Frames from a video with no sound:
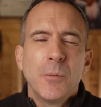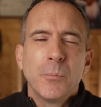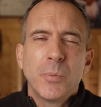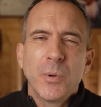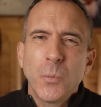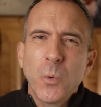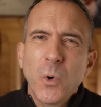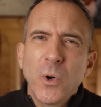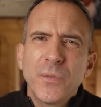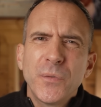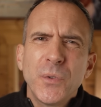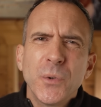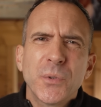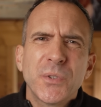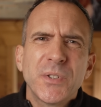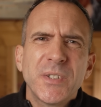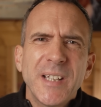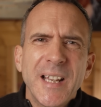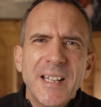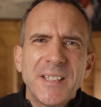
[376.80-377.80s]
But what if your
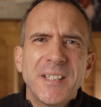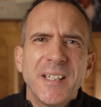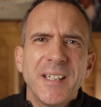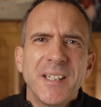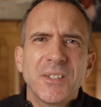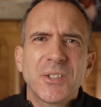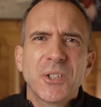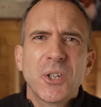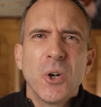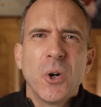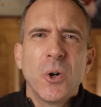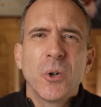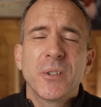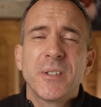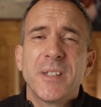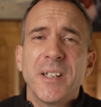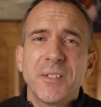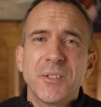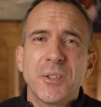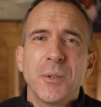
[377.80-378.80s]
settings cog
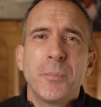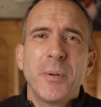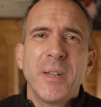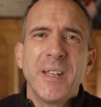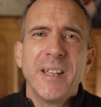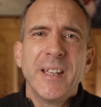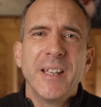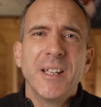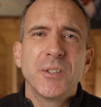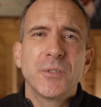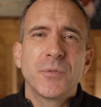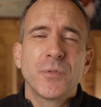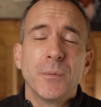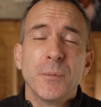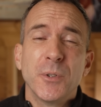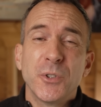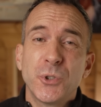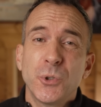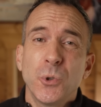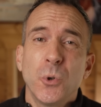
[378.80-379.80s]
disappears from
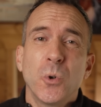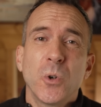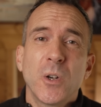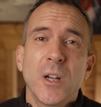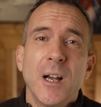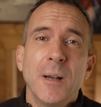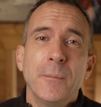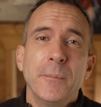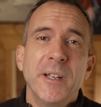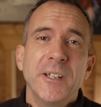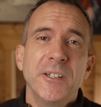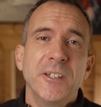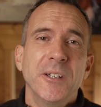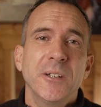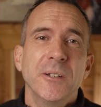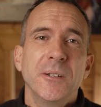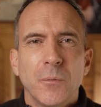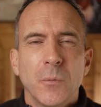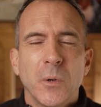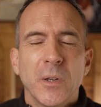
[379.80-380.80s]
the shortcut
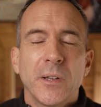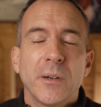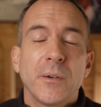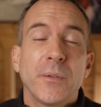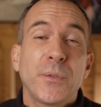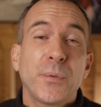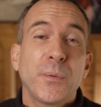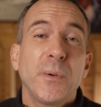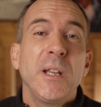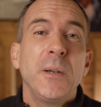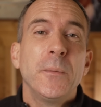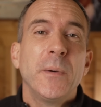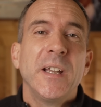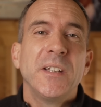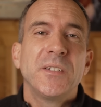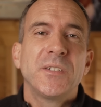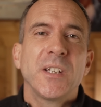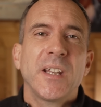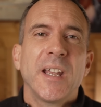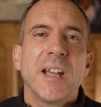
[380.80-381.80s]
menu? Well, there are 3
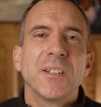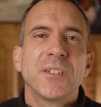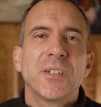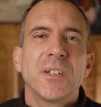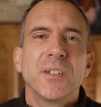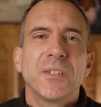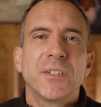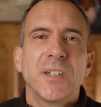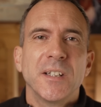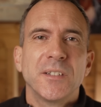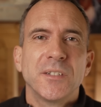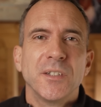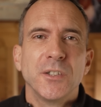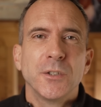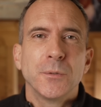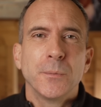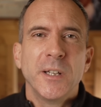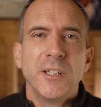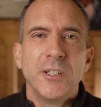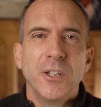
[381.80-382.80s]
ways to get to the
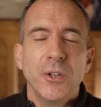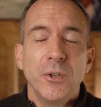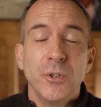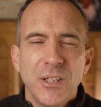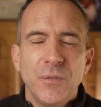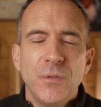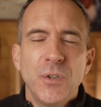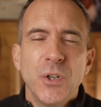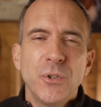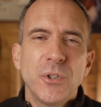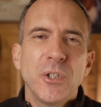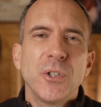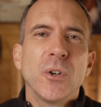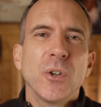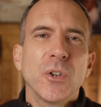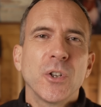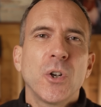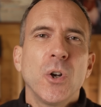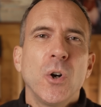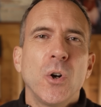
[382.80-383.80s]
settings menu. You've usually
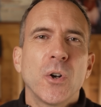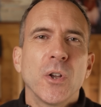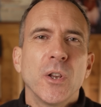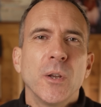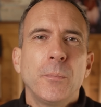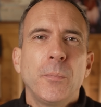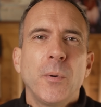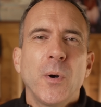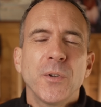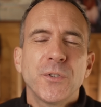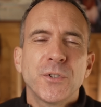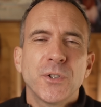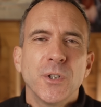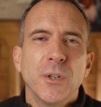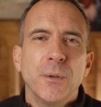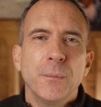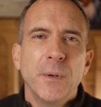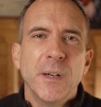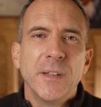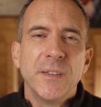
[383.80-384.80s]
got the cog at the
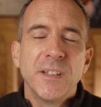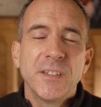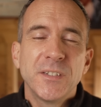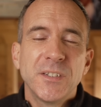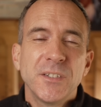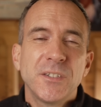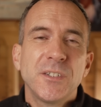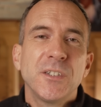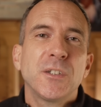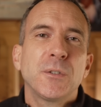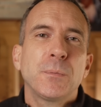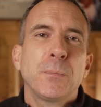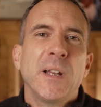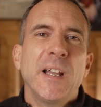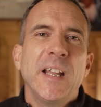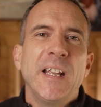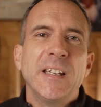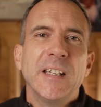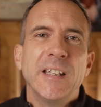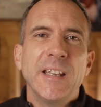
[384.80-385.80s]
bottom, and this is
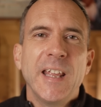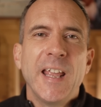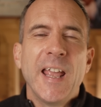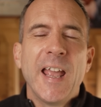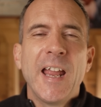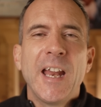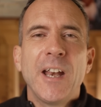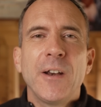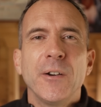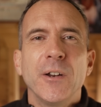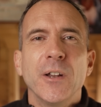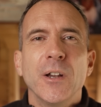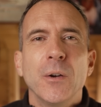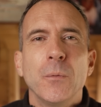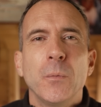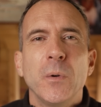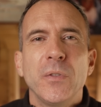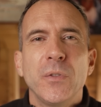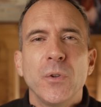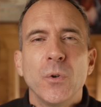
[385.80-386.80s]
displayed in the area
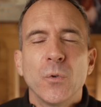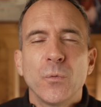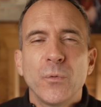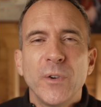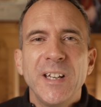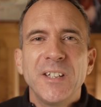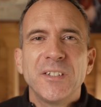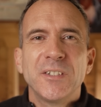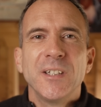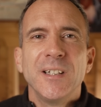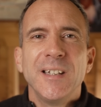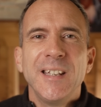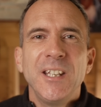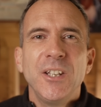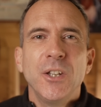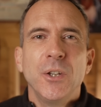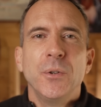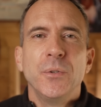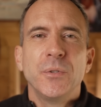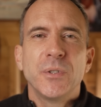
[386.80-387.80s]
with your recently
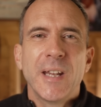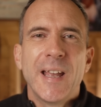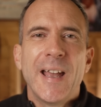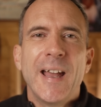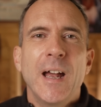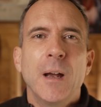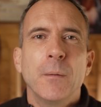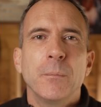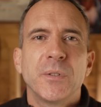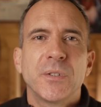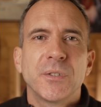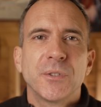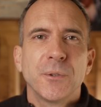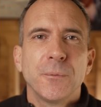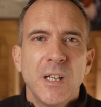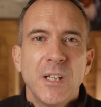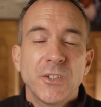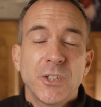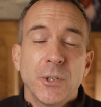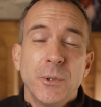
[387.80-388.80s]
used apps.
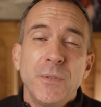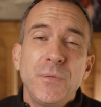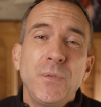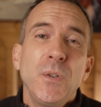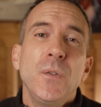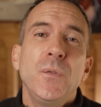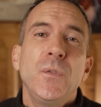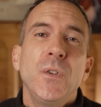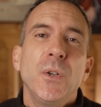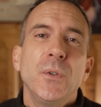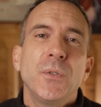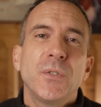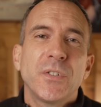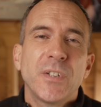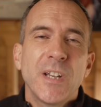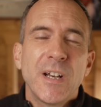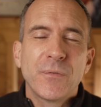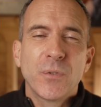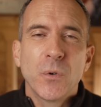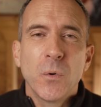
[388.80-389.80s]
So if you've used
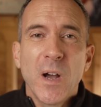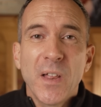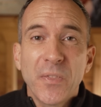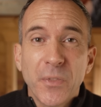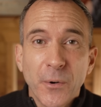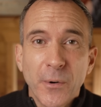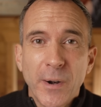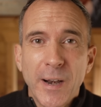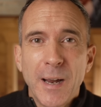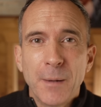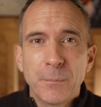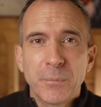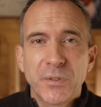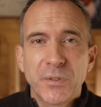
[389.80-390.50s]
several other apps